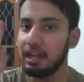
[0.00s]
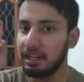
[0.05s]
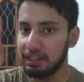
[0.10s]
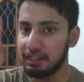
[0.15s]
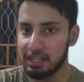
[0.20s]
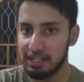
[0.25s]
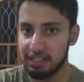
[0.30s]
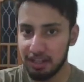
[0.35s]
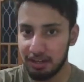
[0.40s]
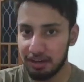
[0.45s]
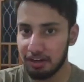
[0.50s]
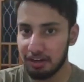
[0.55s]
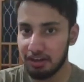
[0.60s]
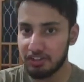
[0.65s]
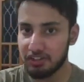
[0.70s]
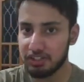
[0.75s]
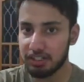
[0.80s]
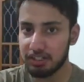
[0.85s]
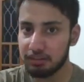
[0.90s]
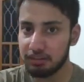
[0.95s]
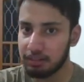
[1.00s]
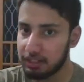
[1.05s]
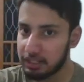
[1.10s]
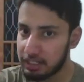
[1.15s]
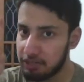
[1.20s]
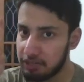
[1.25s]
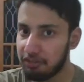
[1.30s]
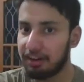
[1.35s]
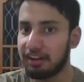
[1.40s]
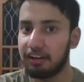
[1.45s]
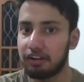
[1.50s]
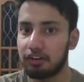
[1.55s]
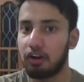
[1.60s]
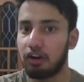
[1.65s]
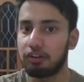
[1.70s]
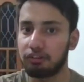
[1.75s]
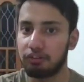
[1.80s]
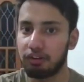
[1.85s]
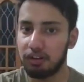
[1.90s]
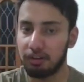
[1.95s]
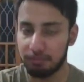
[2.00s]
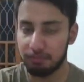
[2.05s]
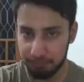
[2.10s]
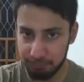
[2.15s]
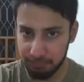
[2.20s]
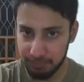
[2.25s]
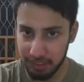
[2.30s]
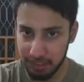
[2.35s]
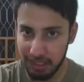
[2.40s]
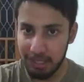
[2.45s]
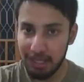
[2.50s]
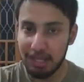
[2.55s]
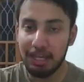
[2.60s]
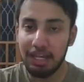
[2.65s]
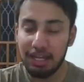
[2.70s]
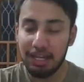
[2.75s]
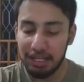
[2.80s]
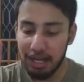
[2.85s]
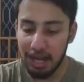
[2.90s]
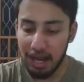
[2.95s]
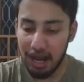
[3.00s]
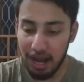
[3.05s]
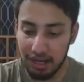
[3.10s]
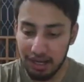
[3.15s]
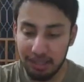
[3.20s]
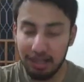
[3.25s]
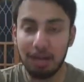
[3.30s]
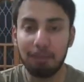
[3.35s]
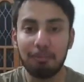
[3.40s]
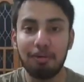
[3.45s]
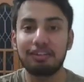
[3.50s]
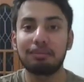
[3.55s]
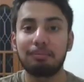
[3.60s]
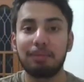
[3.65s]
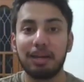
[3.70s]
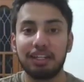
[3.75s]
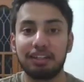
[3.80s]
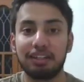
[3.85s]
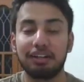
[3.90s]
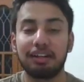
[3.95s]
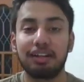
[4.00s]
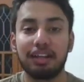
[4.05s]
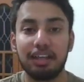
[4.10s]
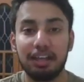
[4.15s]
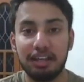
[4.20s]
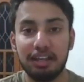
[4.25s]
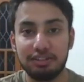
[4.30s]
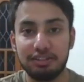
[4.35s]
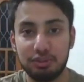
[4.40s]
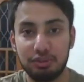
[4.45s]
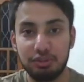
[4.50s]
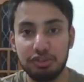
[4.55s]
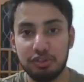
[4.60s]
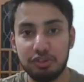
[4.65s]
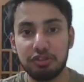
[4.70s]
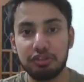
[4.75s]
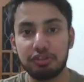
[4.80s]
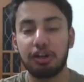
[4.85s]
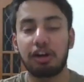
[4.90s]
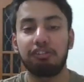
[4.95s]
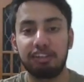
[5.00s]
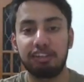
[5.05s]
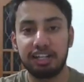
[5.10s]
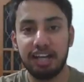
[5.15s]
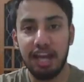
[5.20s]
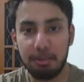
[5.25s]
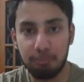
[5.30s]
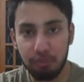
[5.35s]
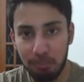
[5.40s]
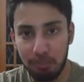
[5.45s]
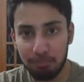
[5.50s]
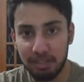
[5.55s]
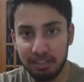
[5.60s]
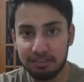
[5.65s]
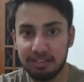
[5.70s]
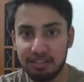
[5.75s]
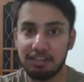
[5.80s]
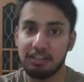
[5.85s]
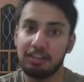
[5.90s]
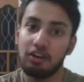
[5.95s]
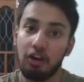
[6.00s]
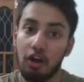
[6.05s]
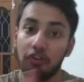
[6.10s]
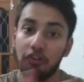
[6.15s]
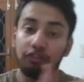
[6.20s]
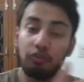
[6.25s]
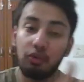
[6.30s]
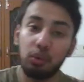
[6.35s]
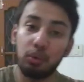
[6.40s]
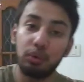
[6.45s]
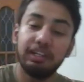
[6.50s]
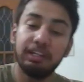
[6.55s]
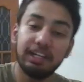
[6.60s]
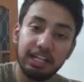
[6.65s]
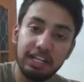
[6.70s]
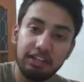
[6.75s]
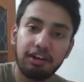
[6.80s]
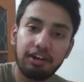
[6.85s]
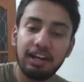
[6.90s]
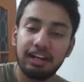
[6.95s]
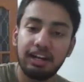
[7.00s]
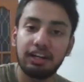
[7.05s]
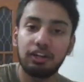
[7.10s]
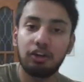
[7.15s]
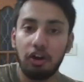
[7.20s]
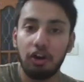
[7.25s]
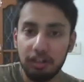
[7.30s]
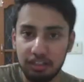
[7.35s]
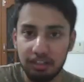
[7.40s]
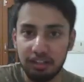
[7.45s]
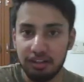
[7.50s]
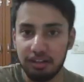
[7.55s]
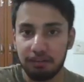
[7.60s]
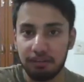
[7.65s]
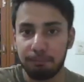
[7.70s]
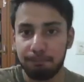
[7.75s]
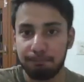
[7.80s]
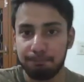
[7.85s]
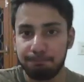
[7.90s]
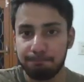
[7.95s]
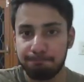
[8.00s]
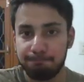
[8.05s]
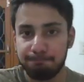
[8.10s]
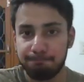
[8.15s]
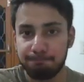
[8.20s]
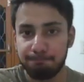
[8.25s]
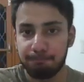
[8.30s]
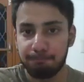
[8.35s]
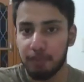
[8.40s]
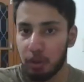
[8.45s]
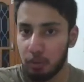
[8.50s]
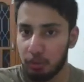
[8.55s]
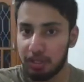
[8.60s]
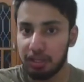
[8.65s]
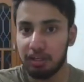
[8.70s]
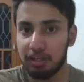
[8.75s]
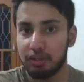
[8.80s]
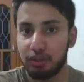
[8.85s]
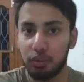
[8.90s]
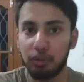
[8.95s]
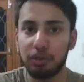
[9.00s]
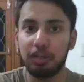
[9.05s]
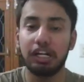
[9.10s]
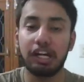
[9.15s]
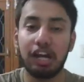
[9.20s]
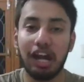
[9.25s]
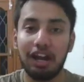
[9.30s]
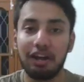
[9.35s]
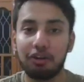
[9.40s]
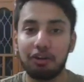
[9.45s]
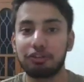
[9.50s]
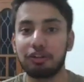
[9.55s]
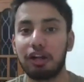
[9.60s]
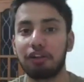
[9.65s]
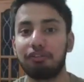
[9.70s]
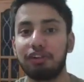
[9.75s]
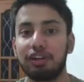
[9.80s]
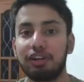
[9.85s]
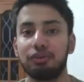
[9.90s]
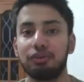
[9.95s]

linear recursion, divide and conquer. Akra-Baazi method is used to solve the time complexity of only divide and conquer. Okay, don't try to solve it